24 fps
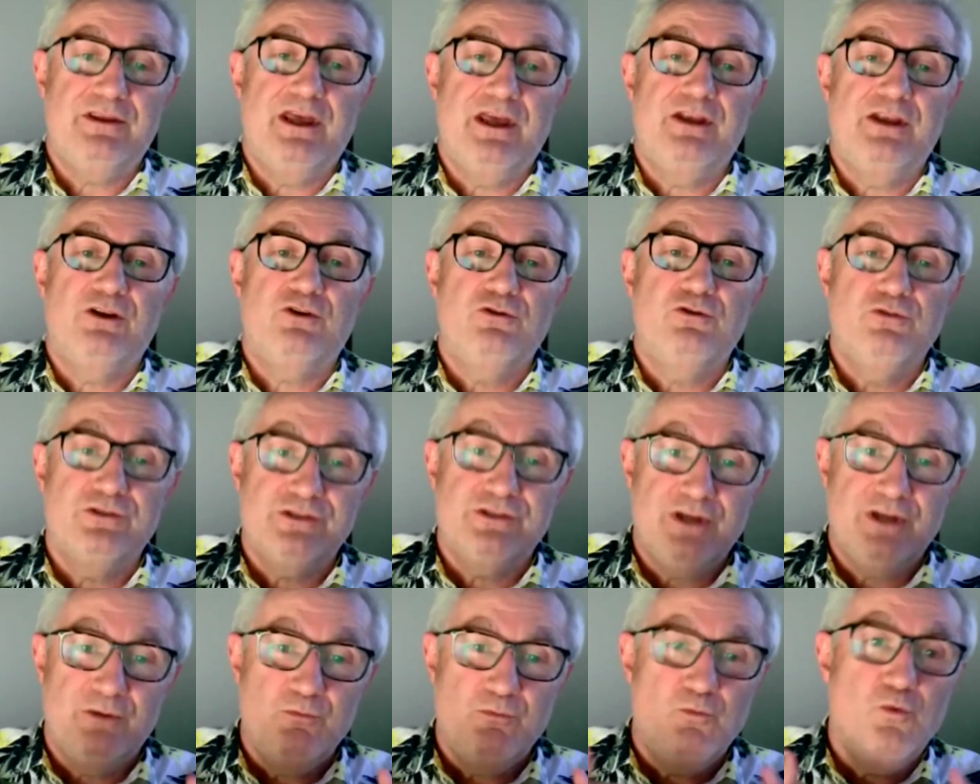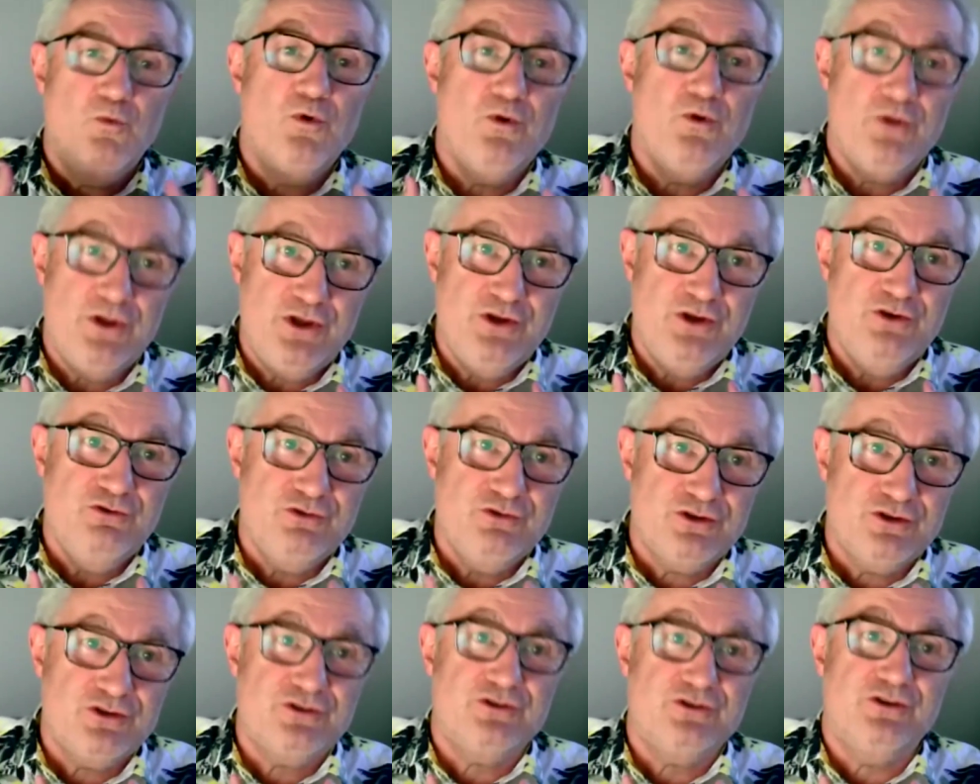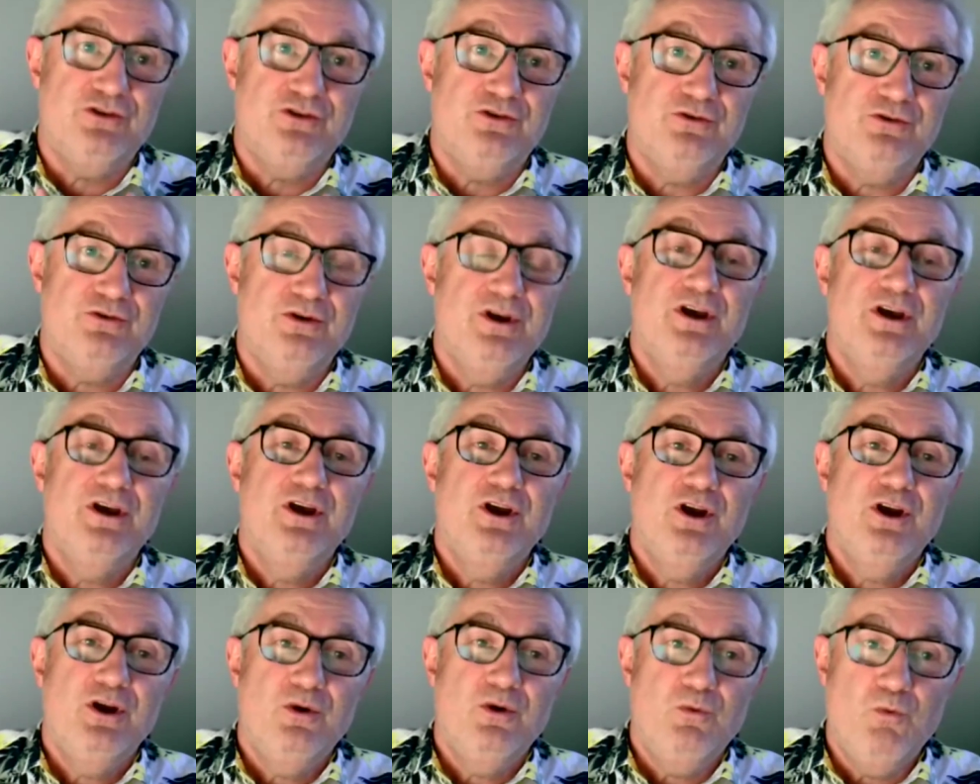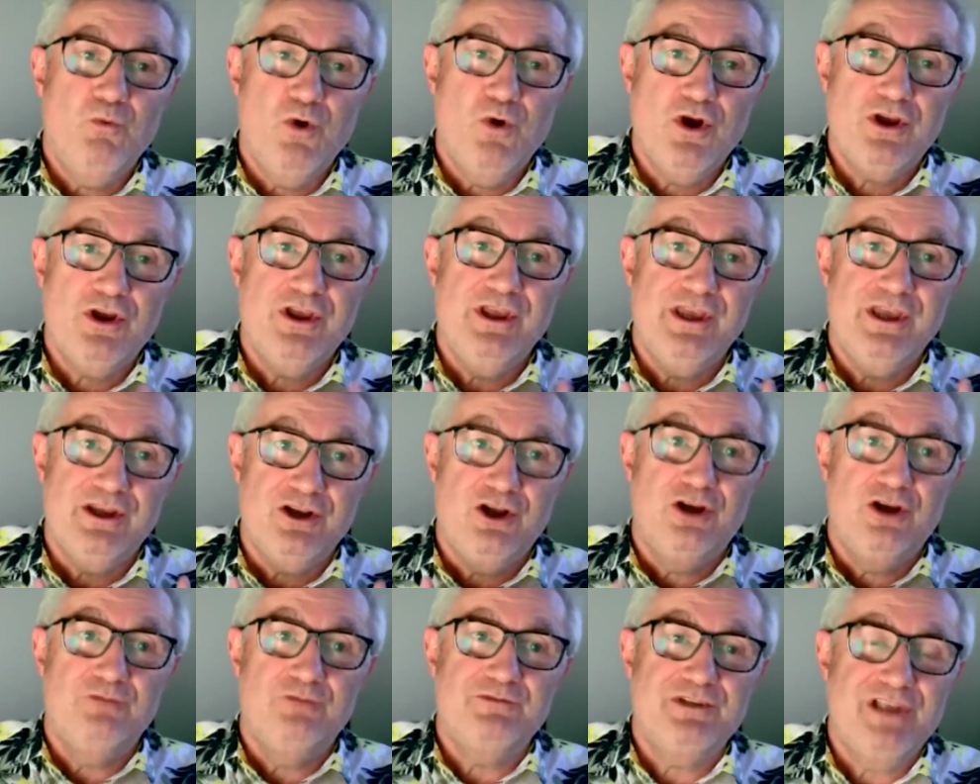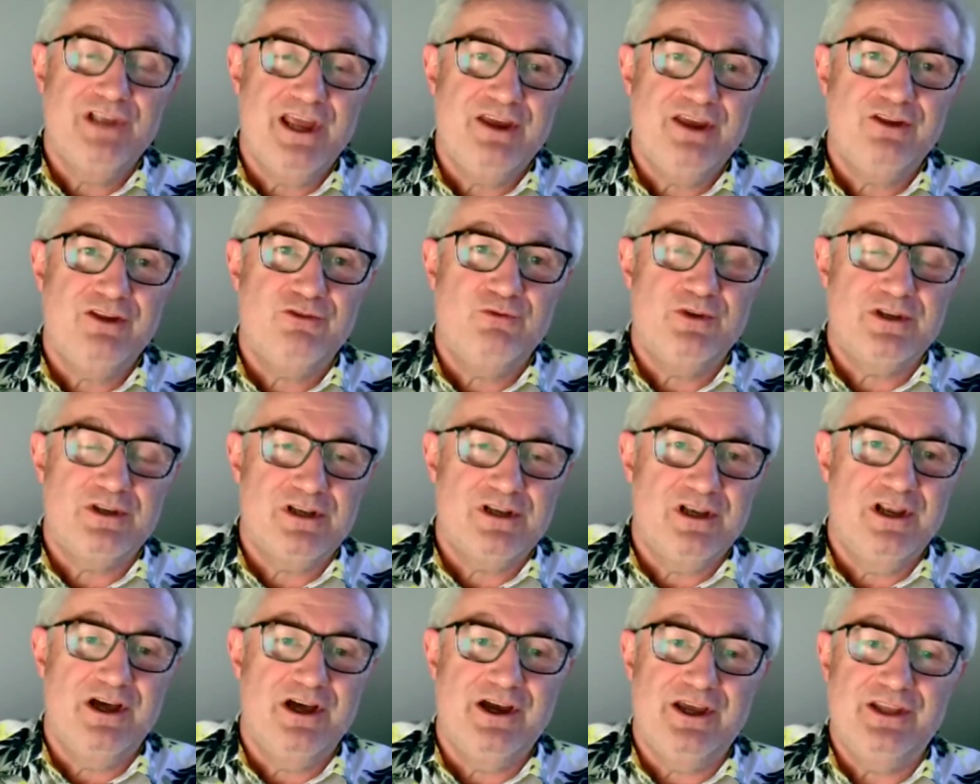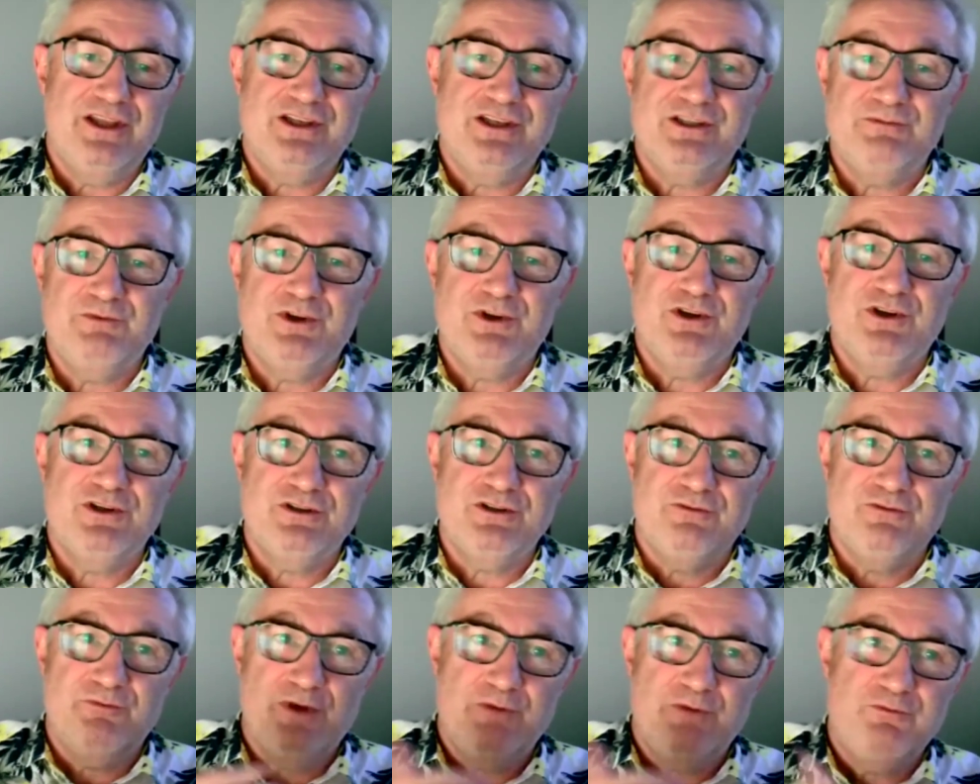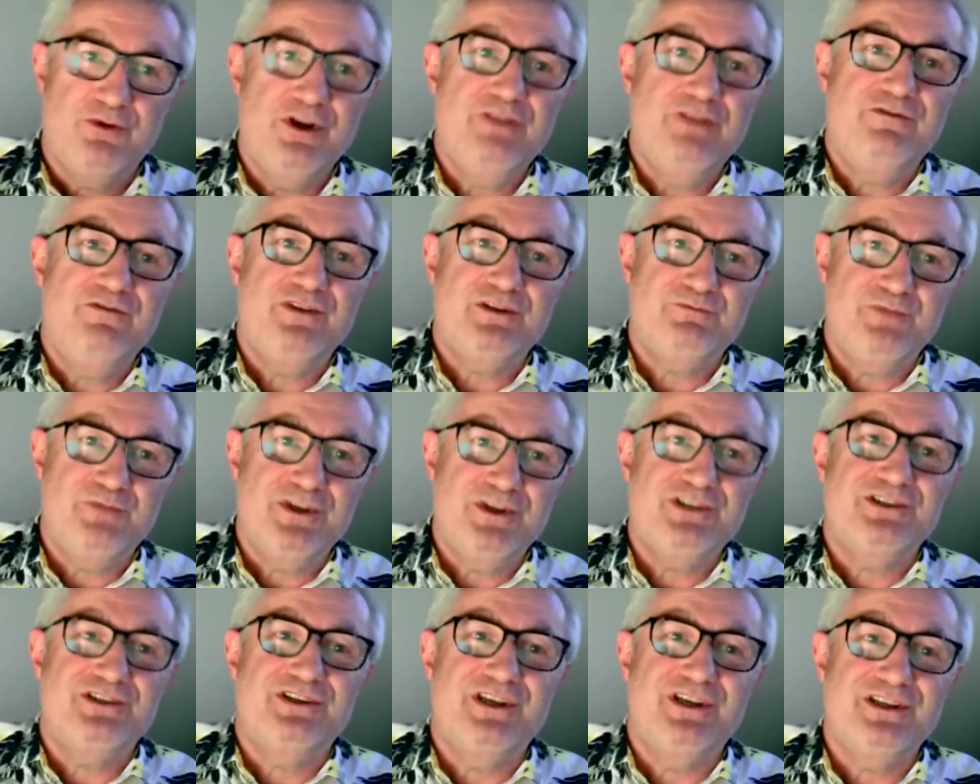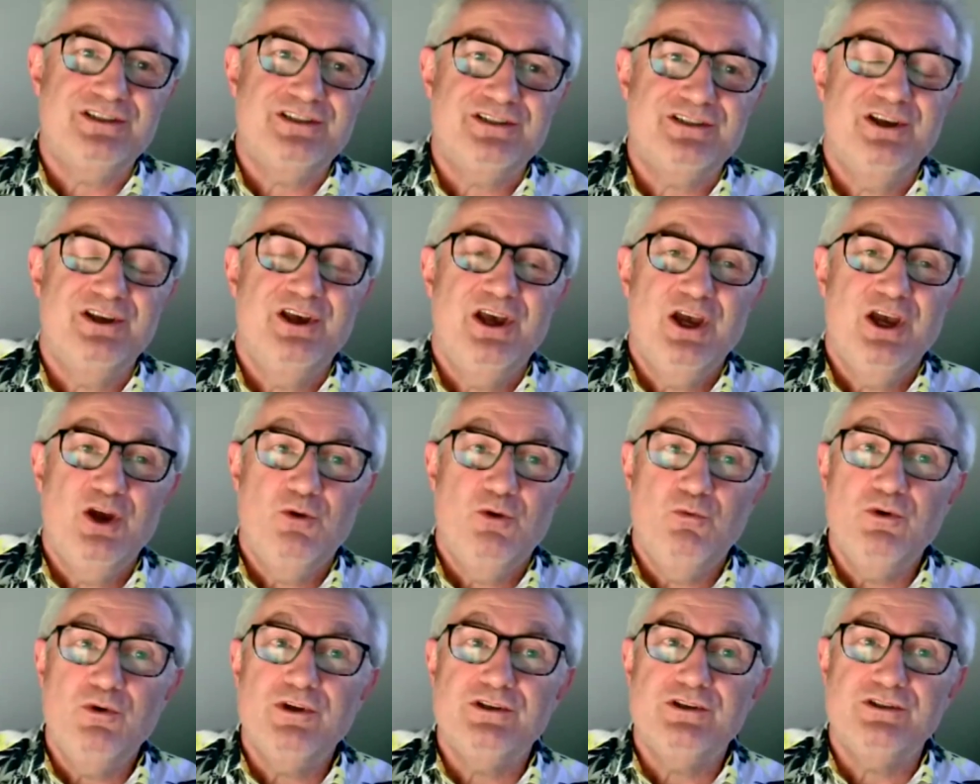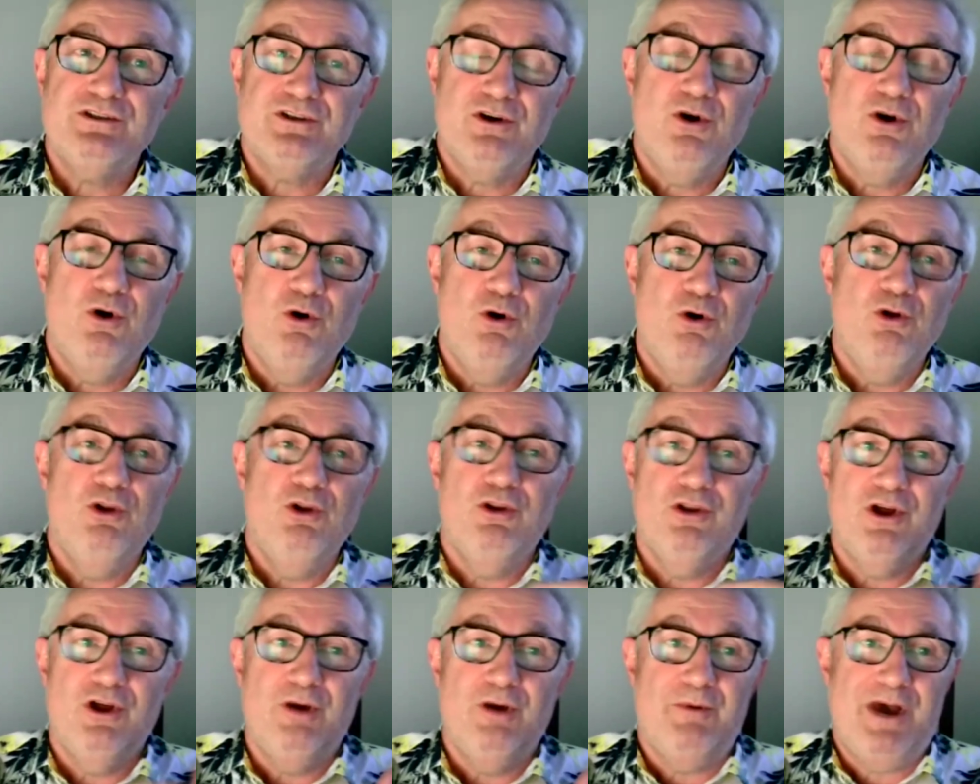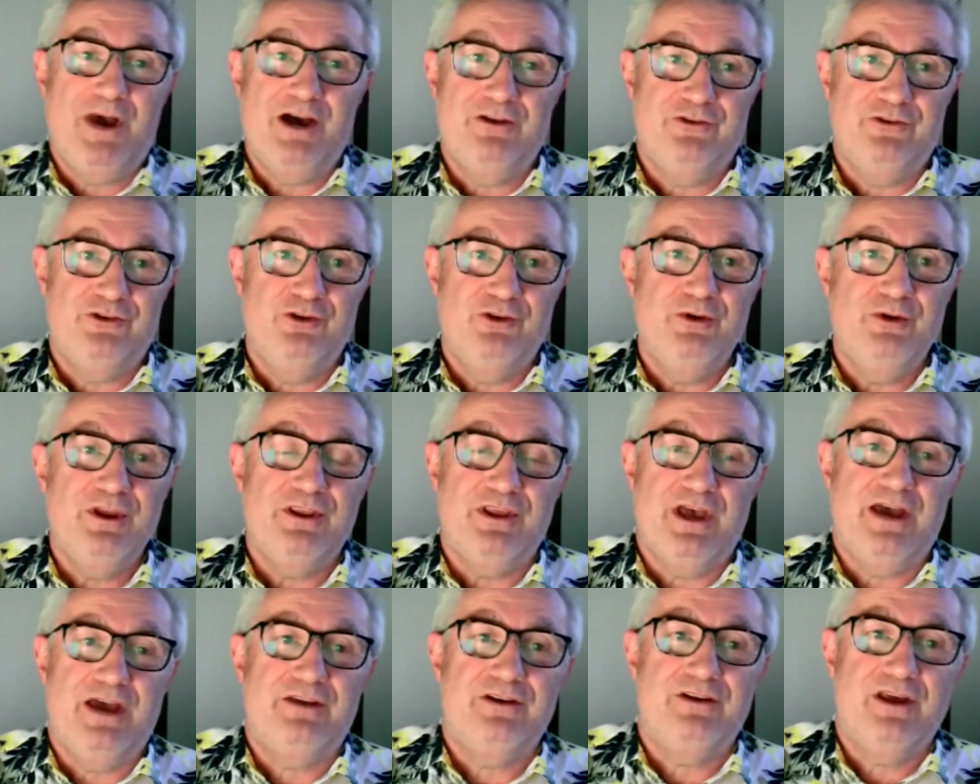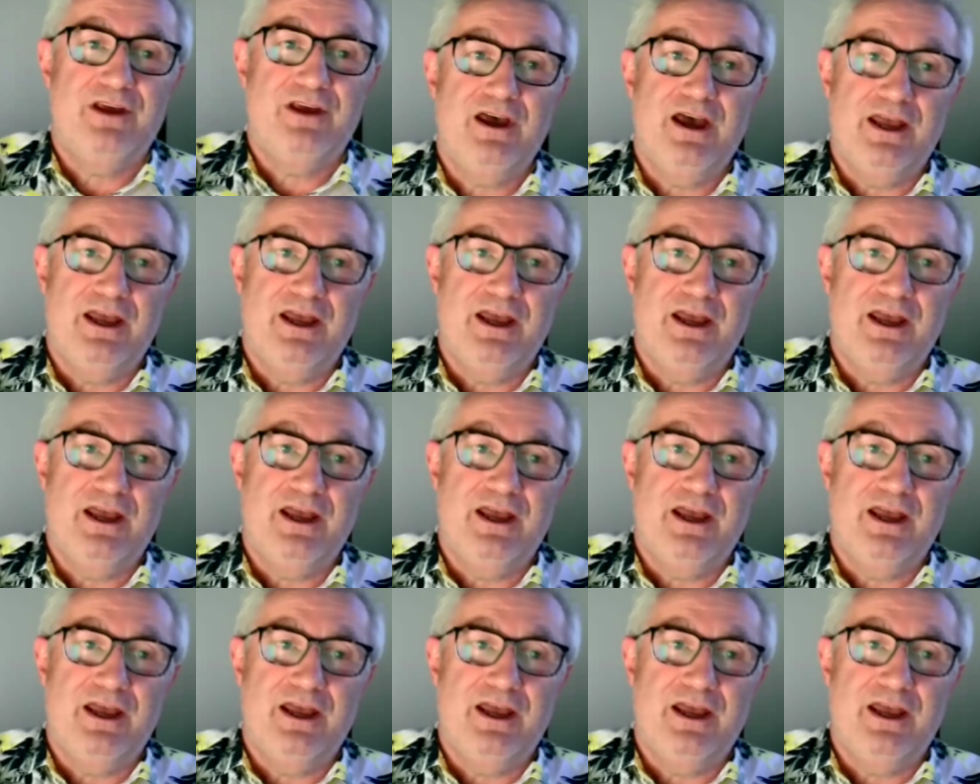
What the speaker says: And of course, I'm used to working at arm's length with clients because of my previous business was all about doing that.